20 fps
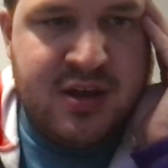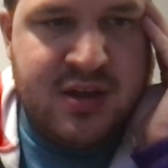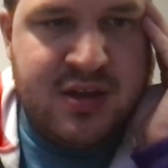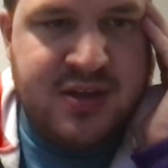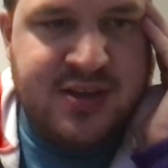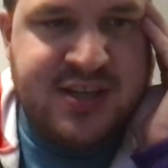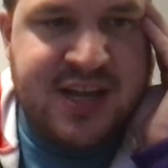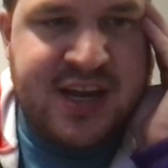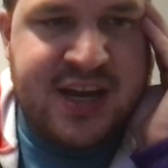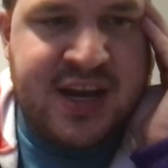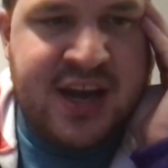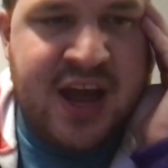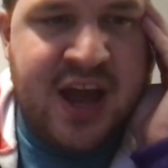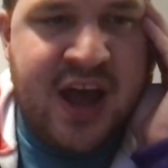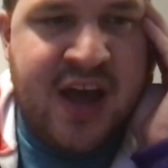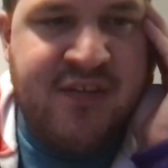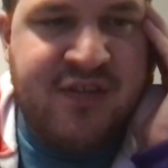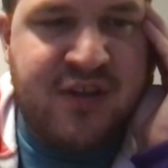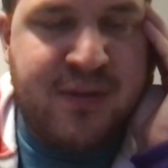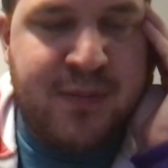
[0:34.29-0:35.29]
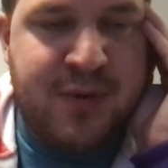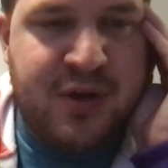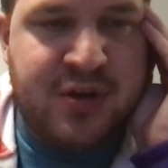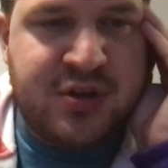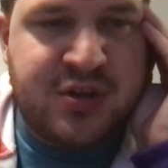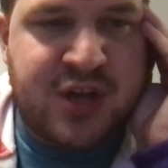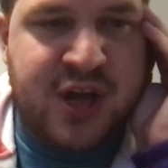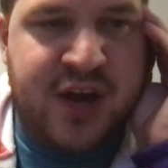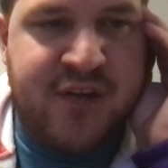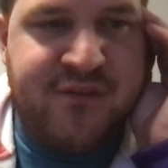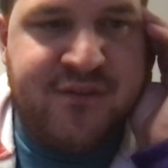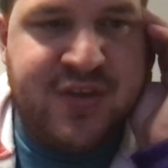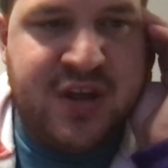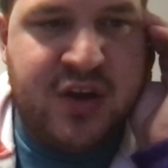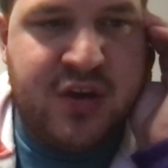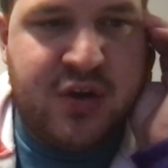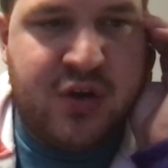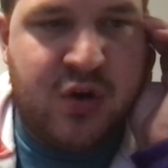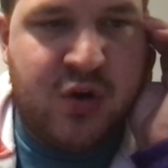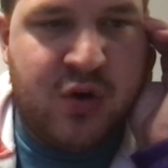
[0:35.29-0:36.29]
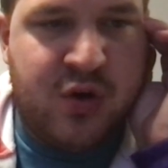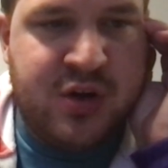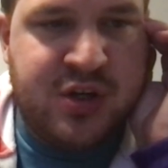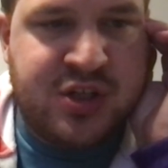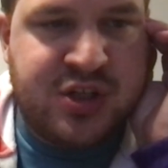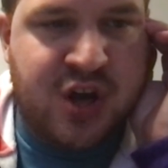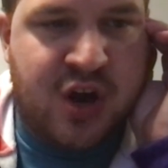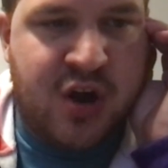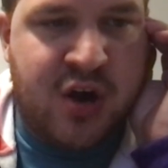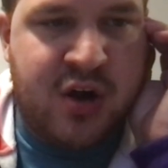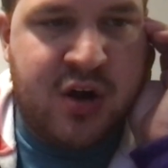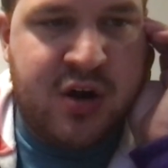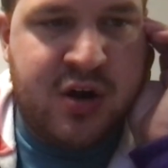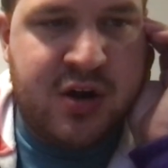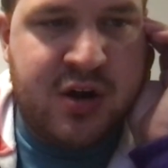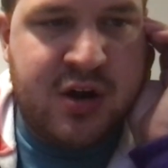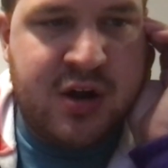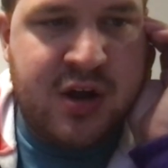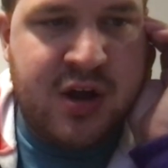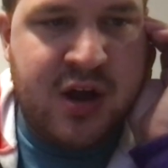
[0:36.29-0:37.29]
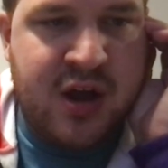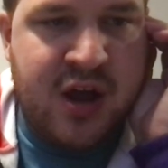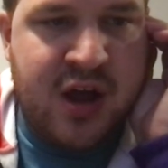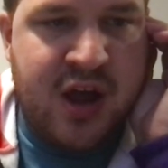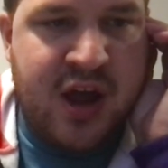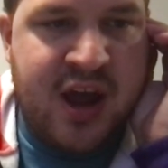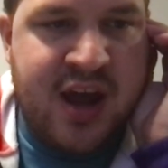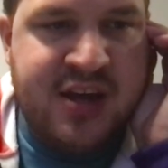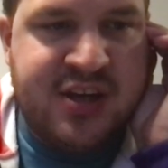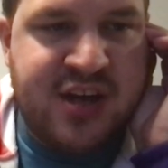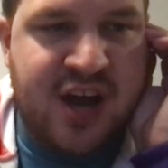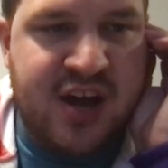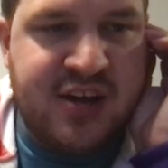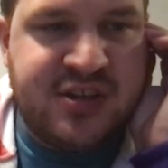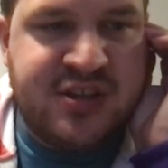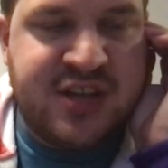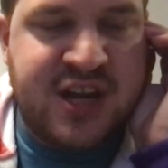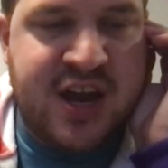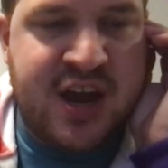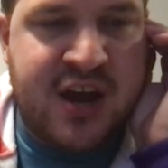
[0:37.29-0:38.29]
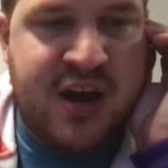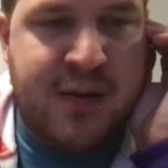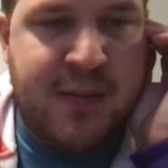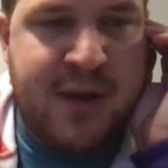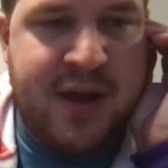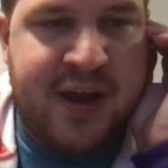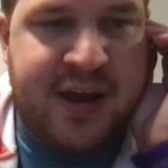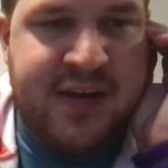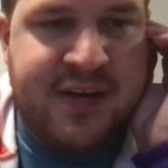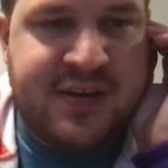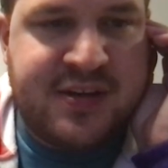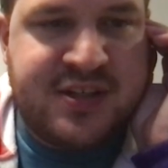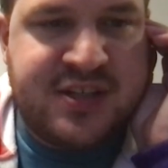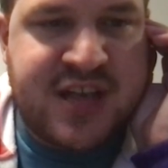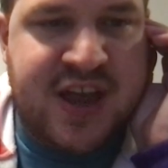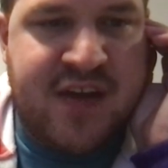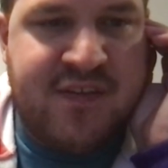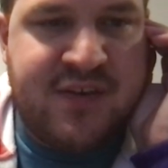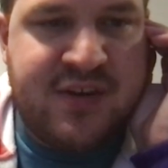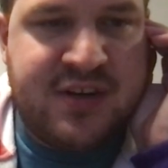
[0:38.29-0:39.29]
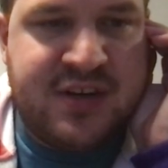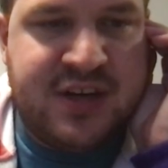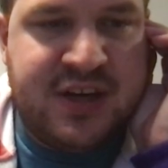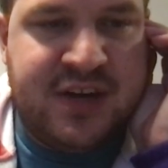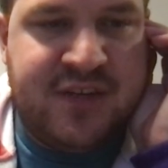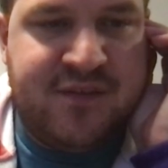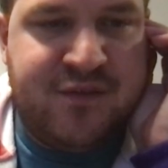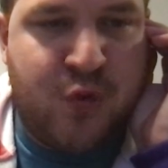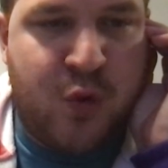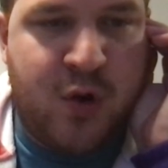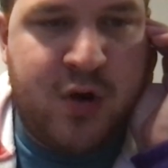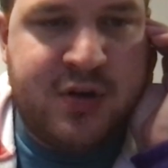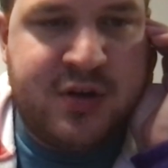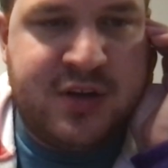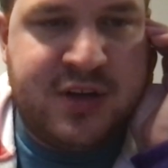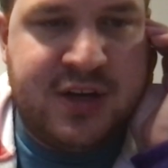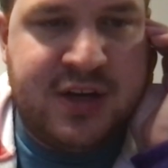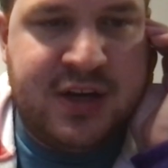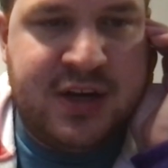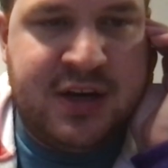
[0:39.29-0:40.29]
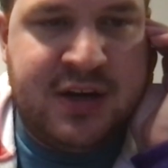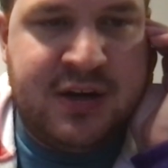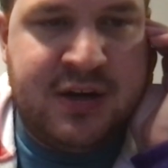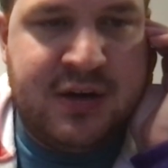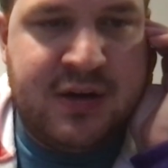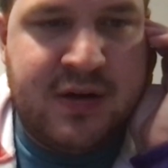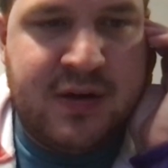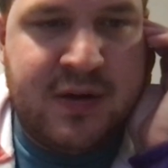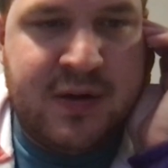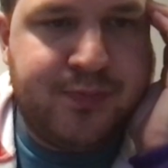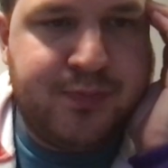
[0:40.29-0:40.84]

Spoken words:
The second half, the Bills got a field goal to start, a touchdown to make it 17-14.